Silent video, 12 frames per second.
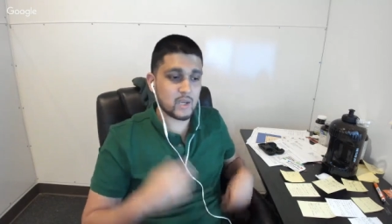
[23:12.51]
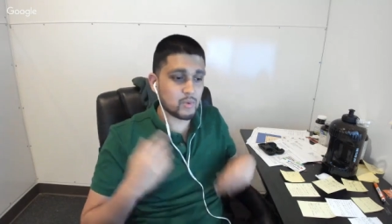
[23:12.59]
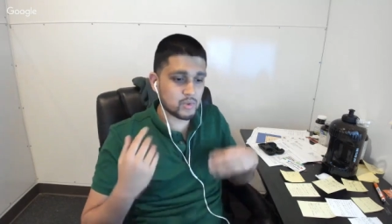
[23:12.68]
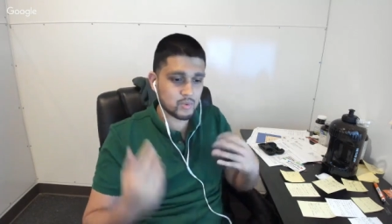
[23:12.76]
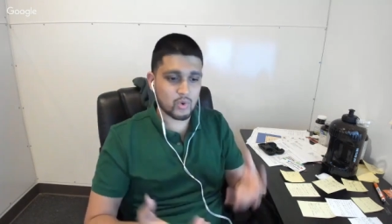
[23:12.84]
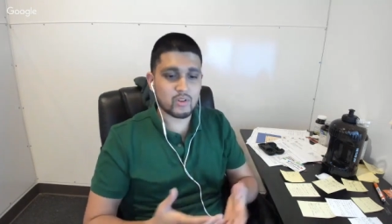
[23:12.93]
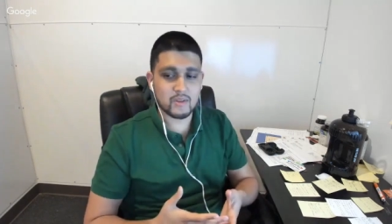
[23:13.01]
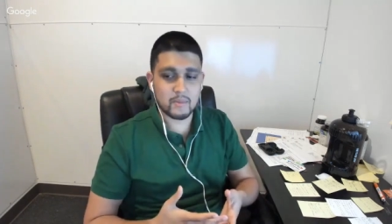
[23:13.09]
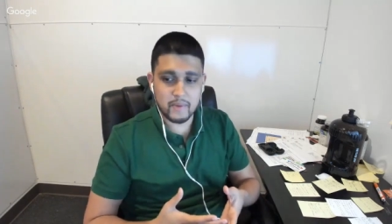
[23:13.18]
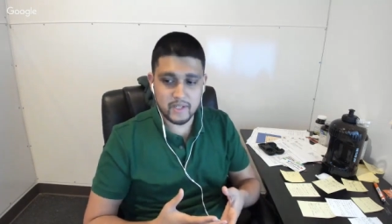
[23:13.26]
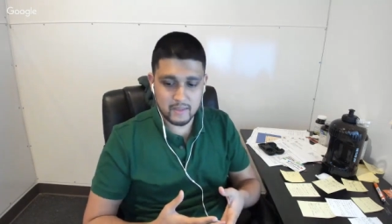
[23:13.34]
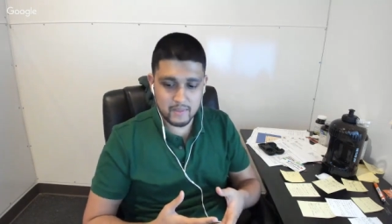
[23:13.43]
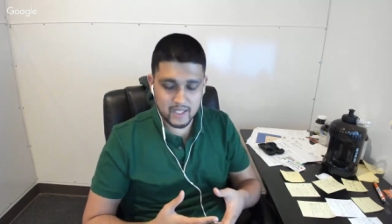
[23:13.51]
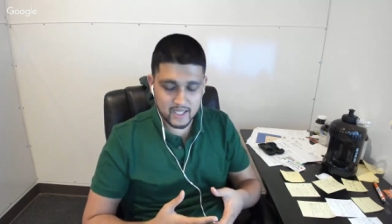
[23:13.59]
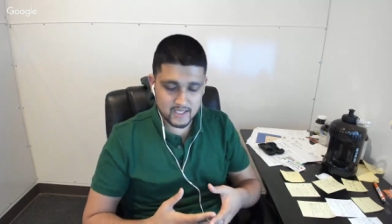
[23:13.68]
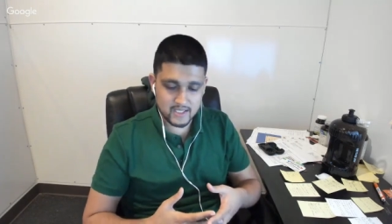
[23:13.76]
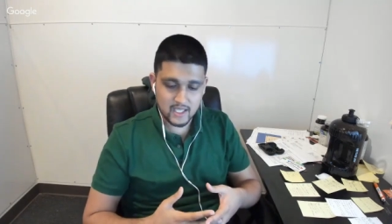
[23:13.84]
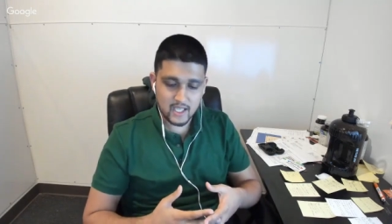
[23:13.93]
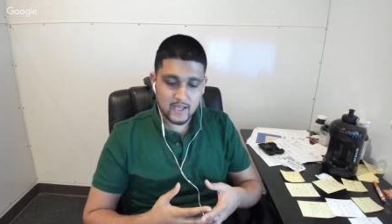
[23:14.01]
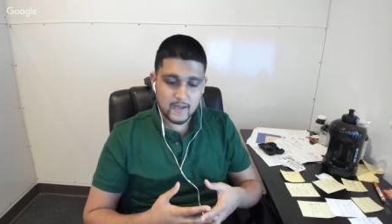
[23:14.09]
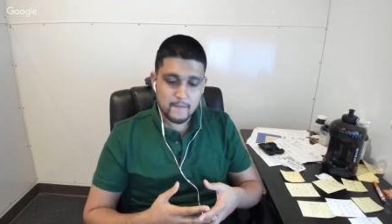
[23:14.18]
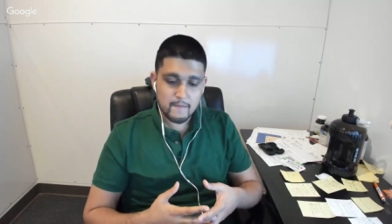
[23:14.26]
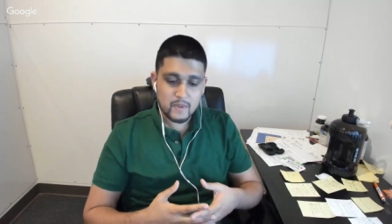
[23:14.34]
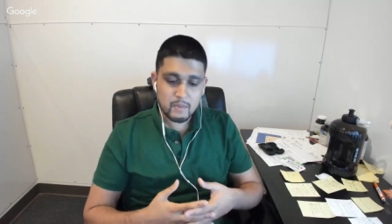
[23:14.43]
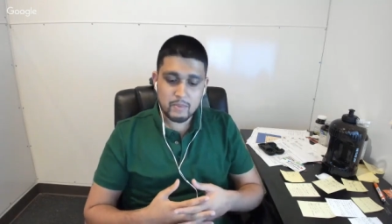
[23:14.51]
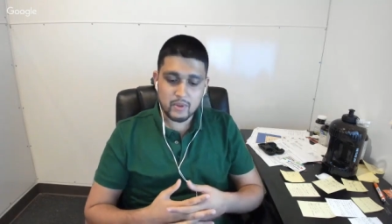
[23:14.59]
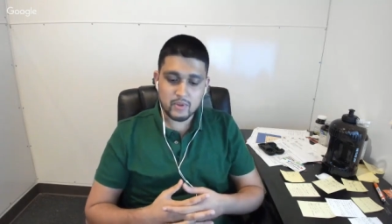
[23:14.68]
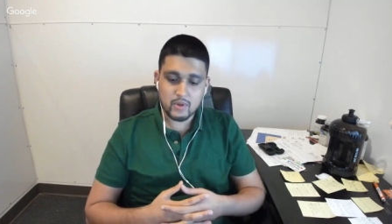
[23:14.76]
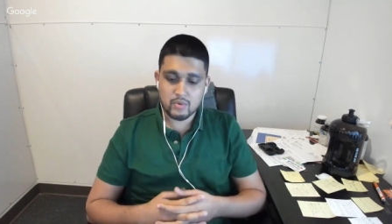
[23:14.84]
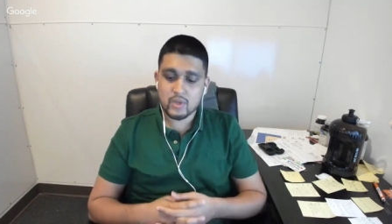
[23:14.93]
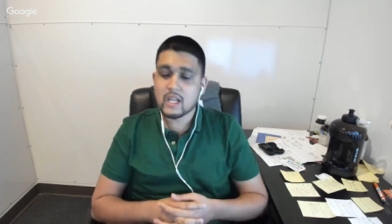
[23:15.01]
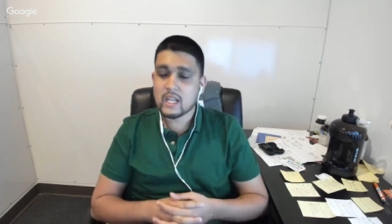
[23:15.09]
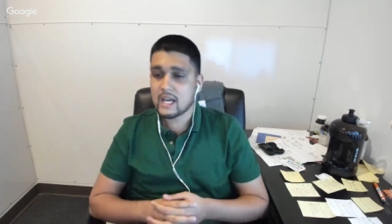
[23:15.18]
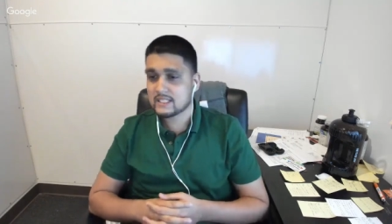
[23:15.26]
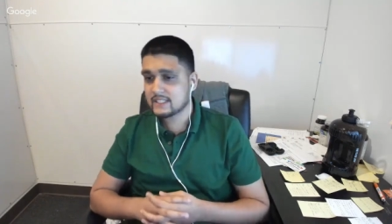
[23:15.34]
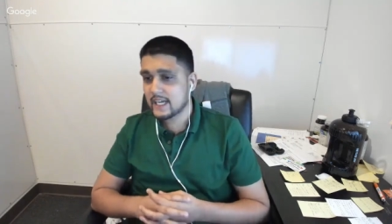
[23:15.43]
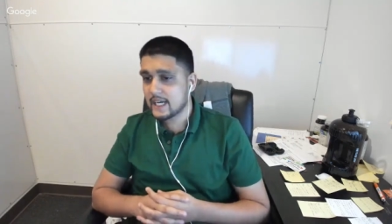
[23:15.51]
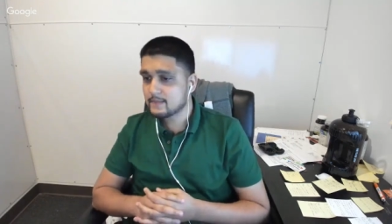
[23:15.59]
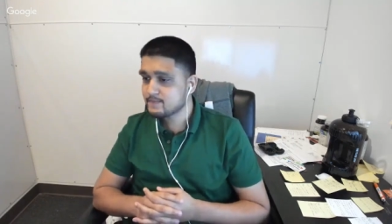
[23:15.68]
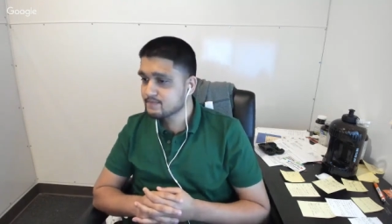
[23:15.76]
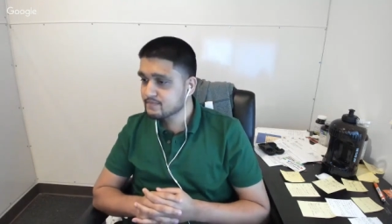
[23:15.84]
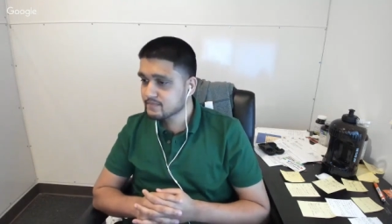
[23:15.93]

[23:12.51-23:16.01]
it was worth the money because people don't realize that.